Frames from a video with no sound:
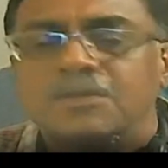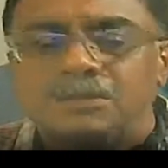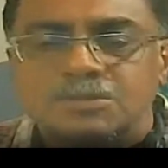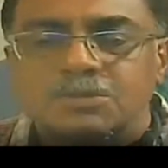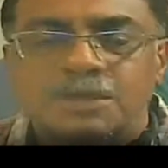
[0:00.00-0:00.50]

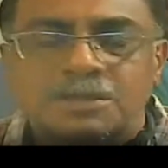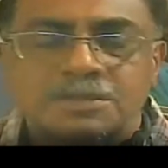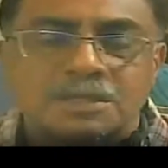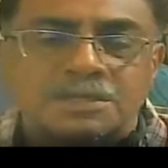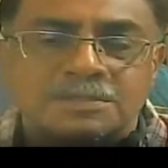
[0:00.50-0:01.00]
So when it
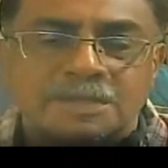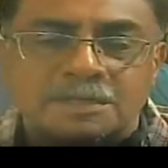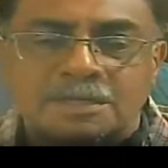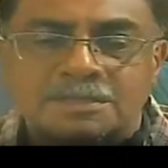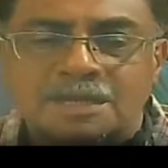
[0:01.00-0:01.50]
is
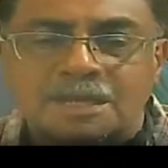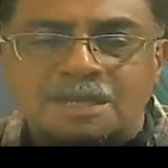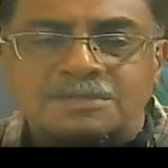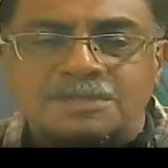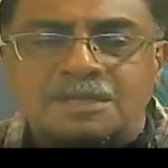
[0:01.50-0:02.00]
titled as
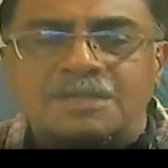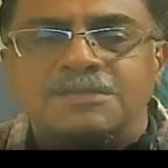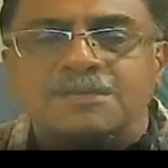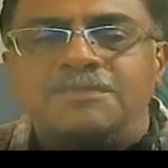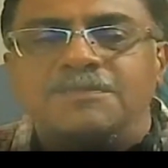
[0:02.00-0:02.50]
legal
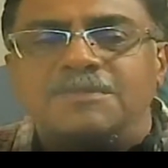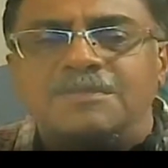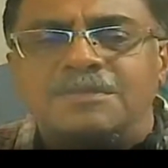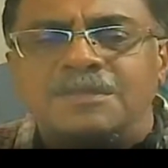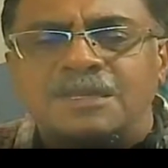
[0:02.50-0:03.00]
journalism,
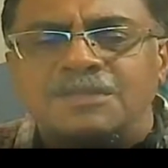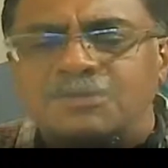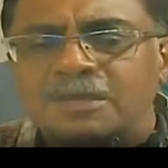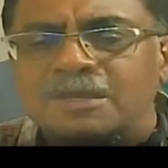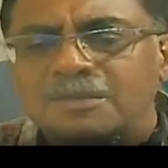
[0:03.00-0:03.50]
then
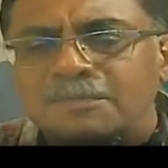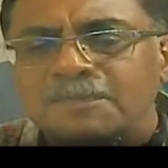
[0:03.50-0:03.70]
naturally,